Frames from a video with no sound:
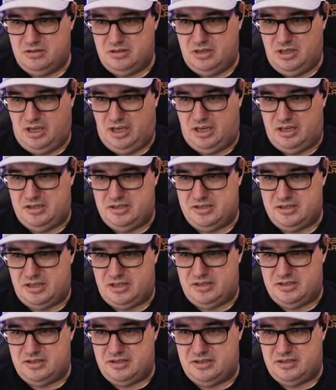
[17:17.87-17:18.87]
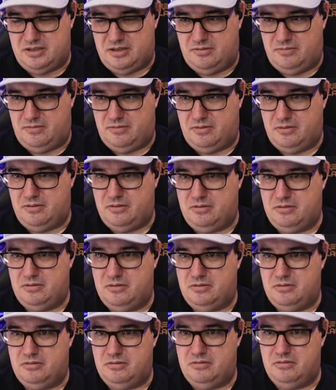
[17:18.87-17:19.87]
Case sensitive.
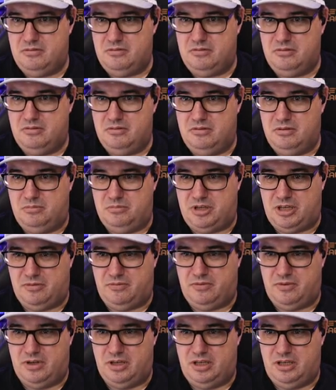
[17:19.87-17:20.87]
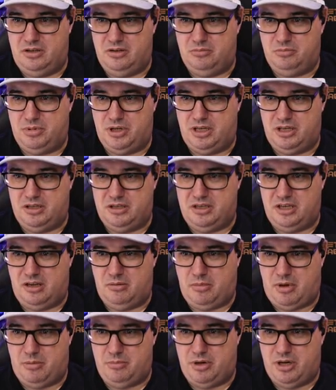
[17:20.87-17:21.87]
Definitely not being a
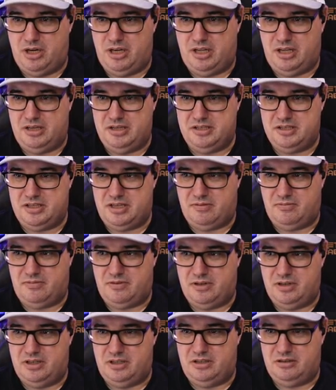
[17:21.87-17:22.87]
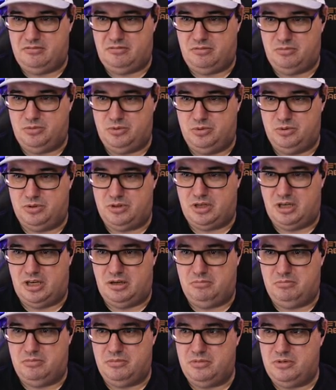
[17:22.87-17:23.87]
DMMI. That is definitely the reward
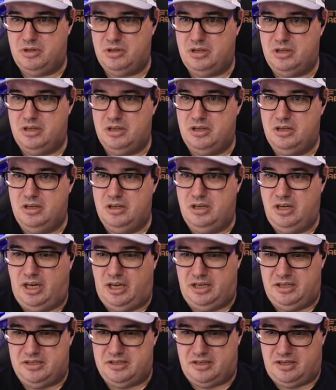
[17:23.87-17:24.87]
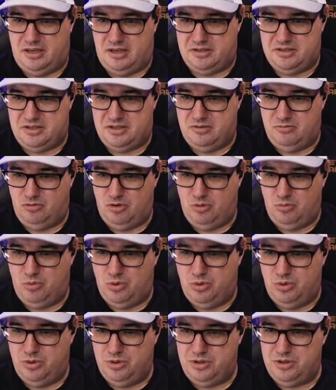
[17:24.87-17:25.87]
name. And it's a custom
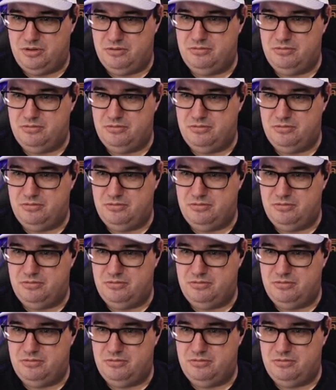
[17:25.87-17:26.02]
reward.